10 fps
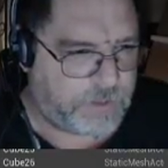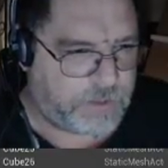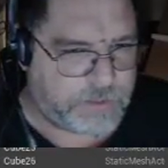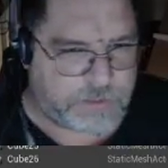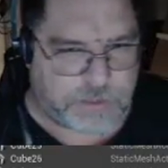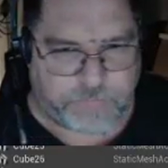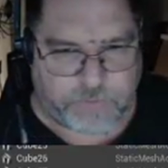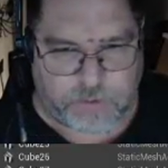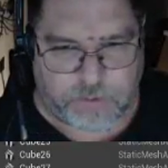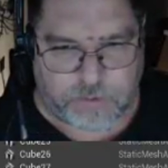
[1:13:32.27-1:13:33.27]
save
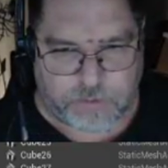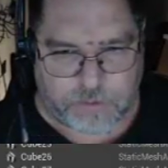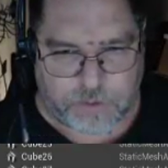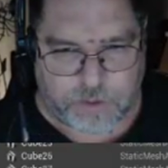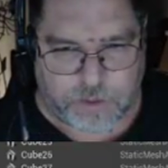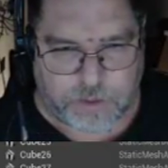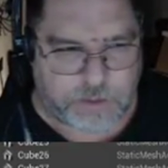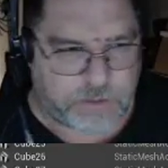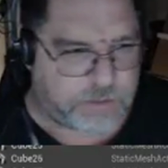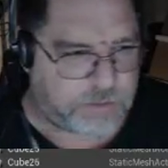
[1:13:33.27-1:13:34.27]
all,
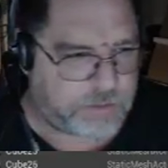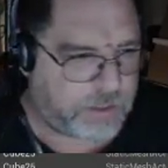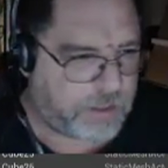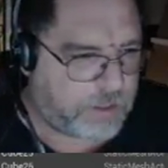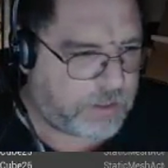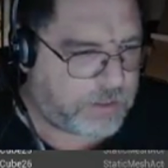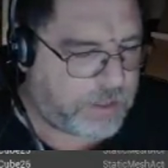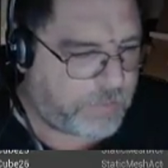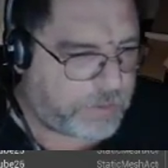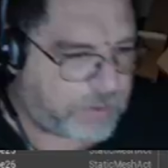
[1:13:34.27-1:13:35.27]
and
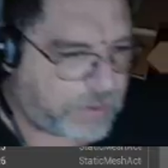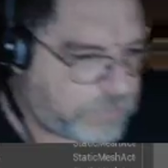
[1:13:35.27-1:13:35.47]
now I'm going to go